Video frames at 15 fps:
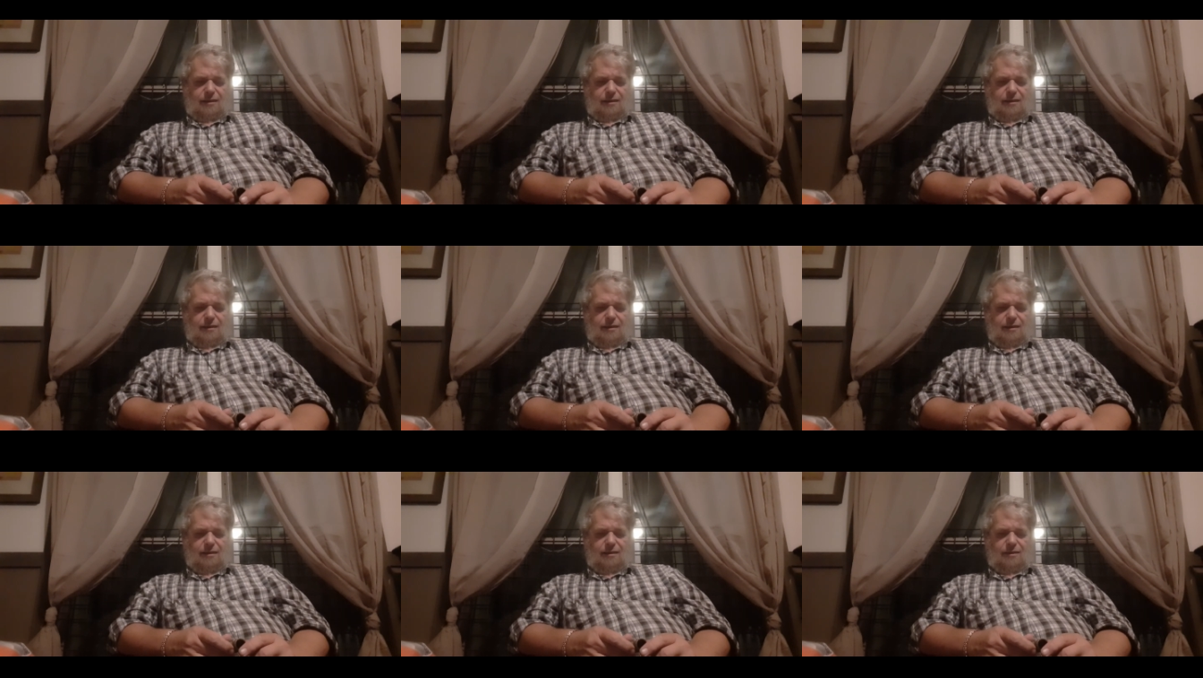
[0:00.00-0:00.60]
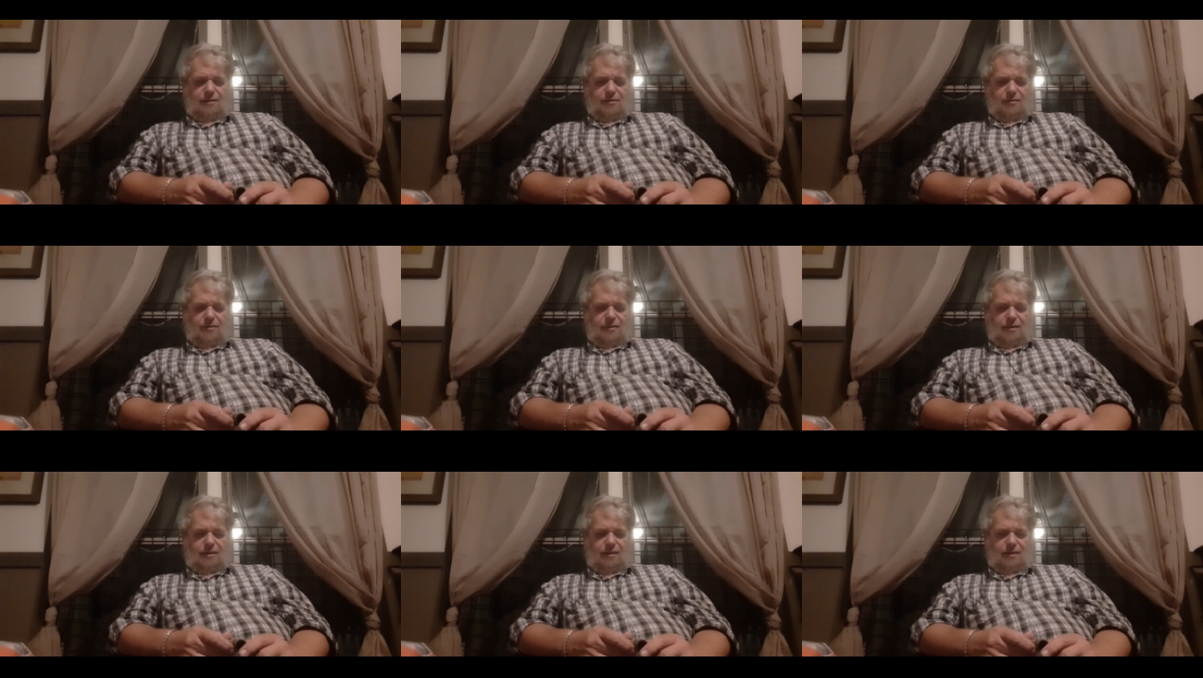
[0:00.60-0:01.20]
in
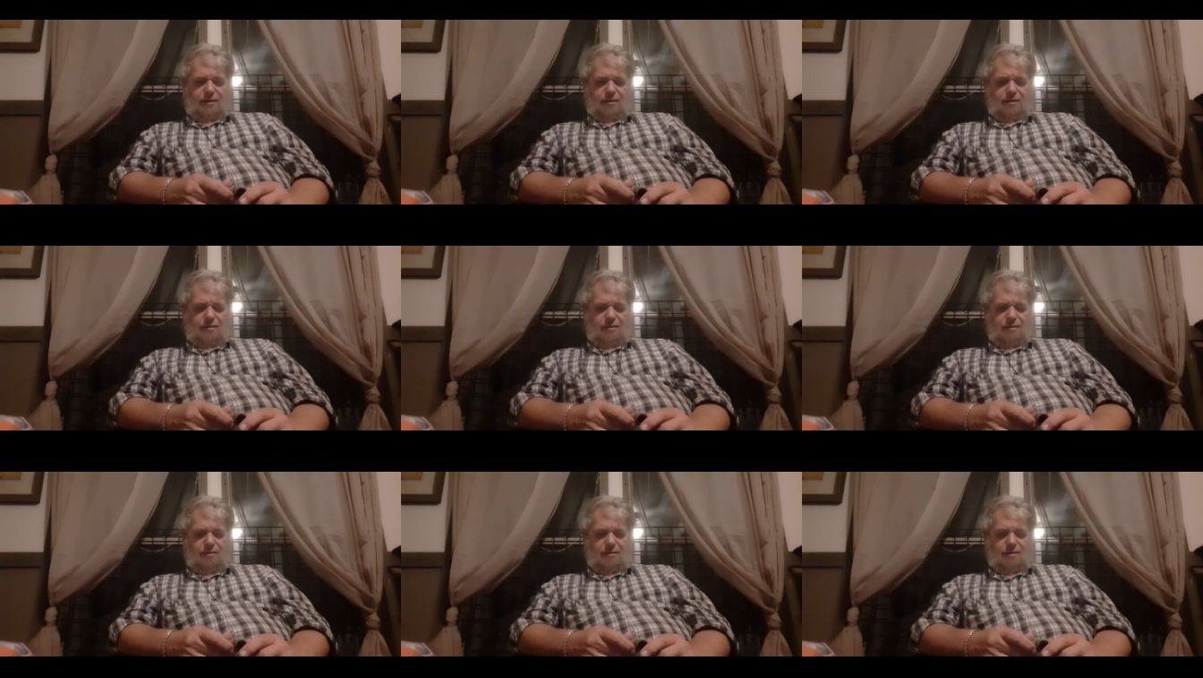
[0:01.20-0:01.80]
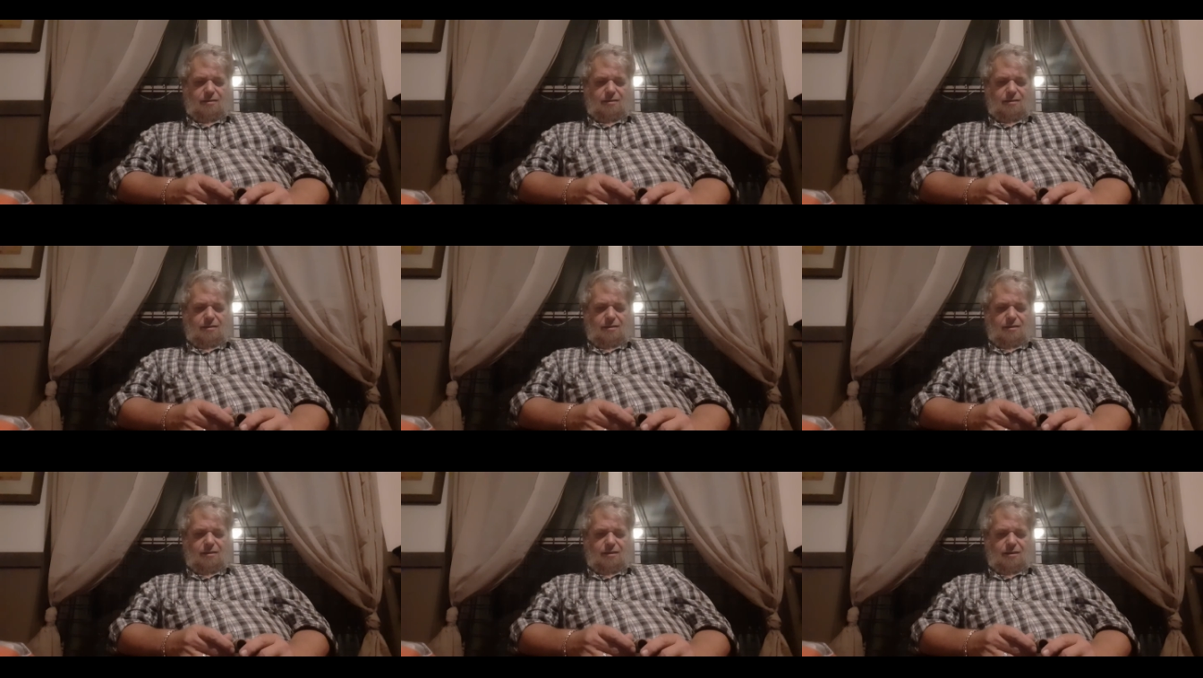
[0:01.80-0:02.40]
the
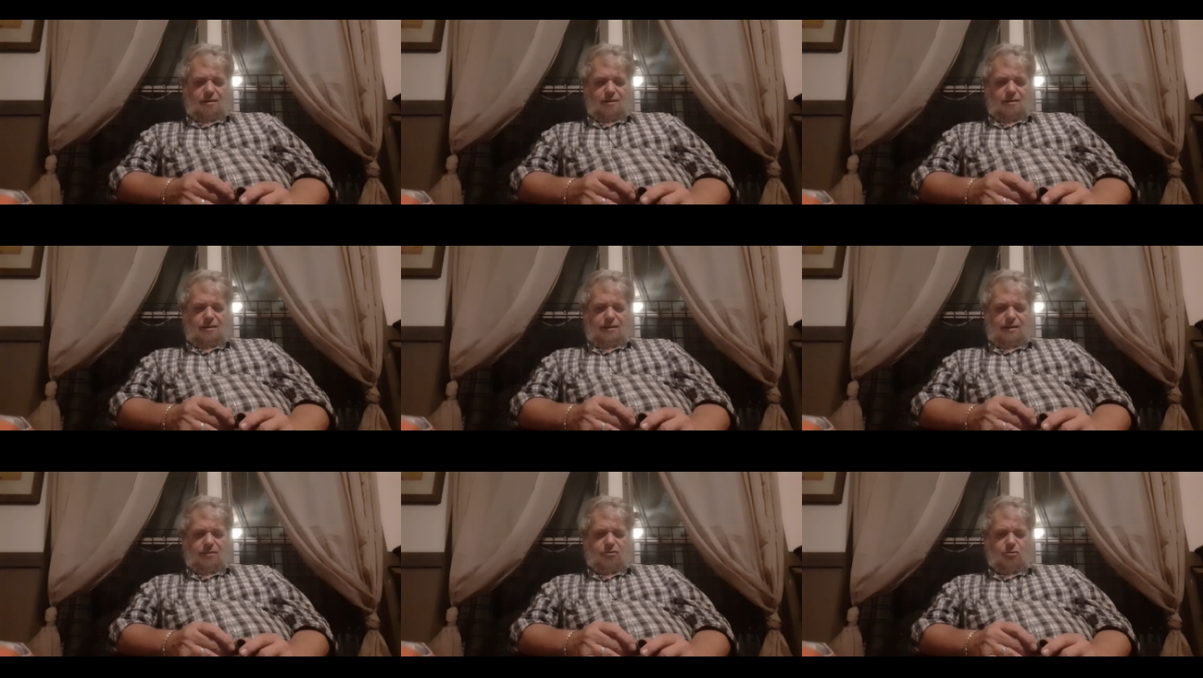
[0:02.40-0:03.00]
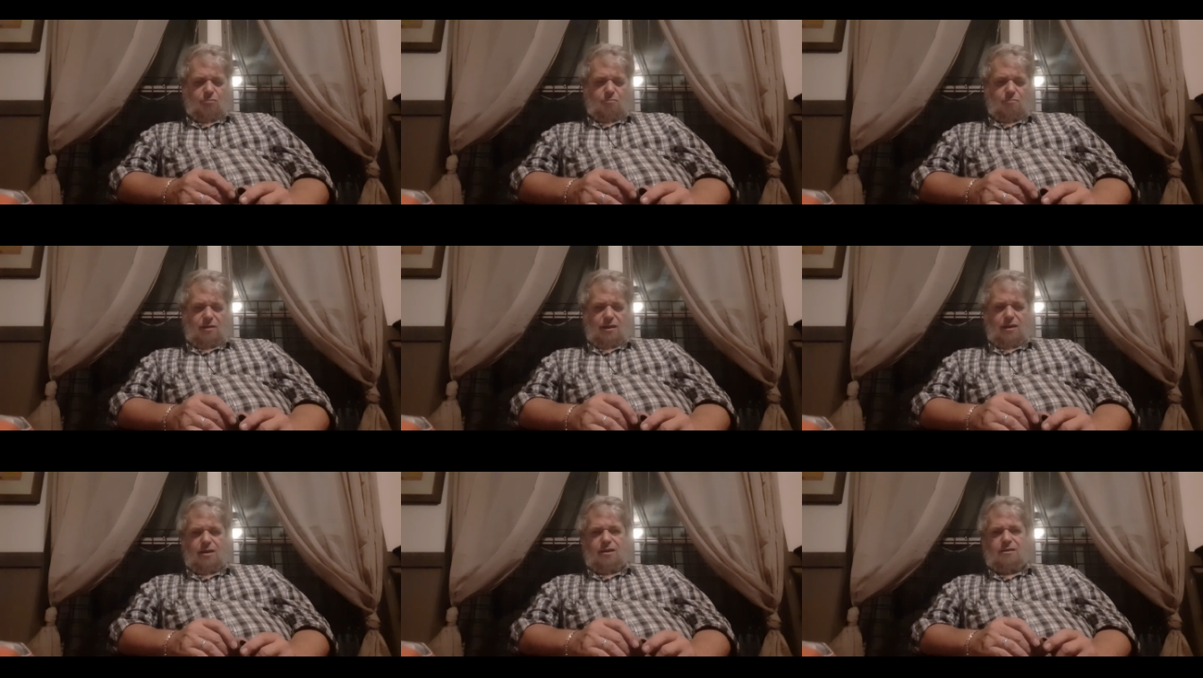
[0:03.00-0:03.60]
early to
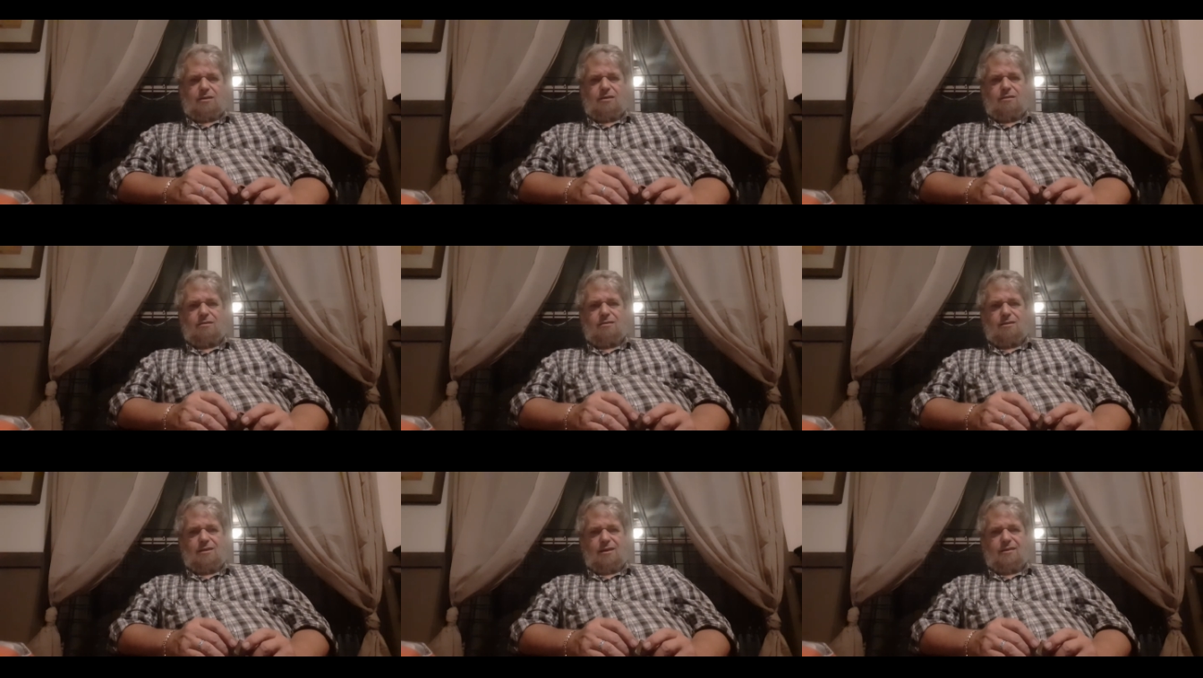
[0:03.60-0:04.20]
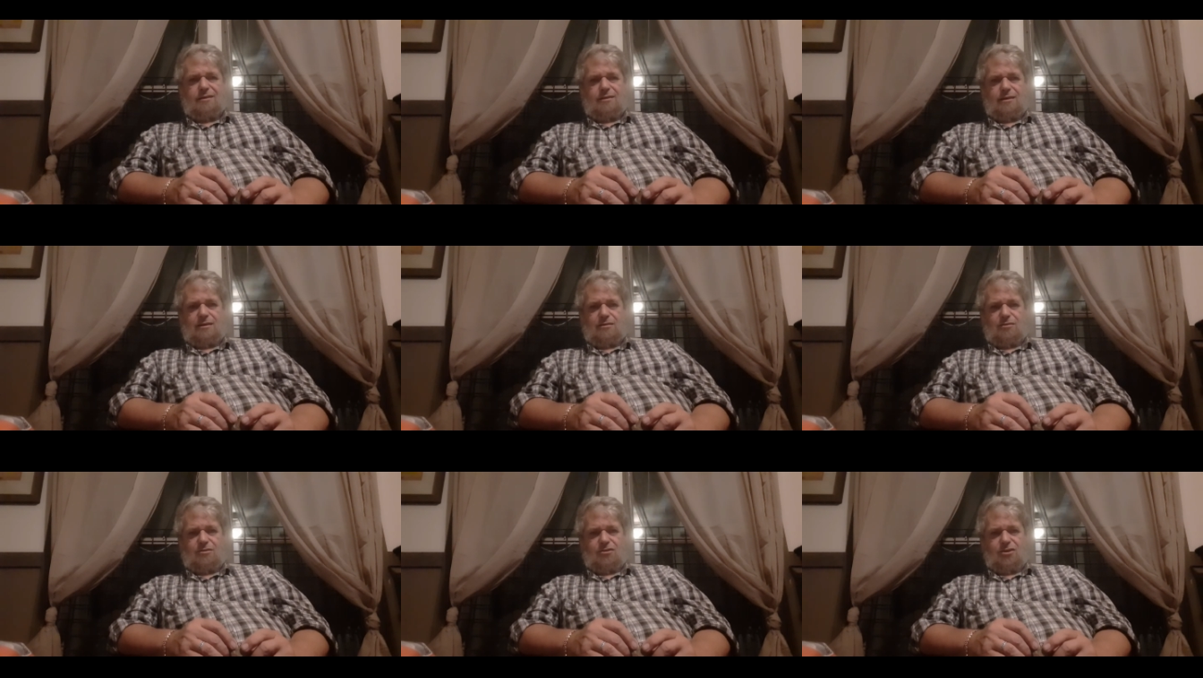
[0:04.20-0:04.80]
mid
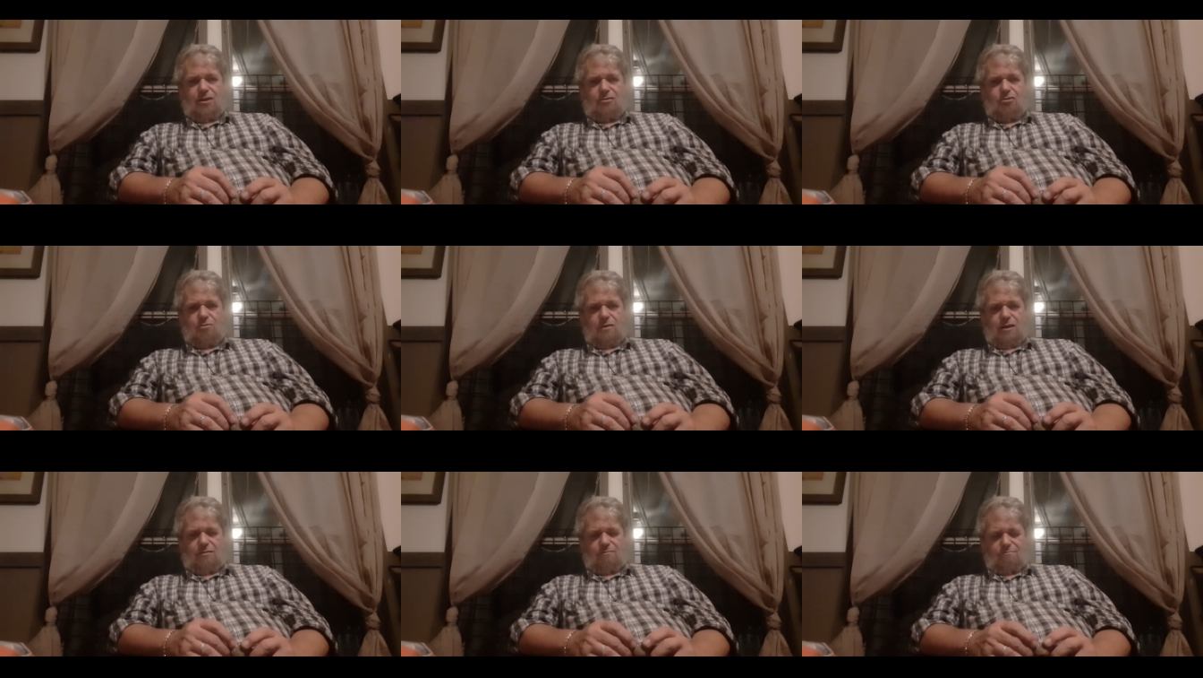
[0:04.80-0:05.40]
19th century.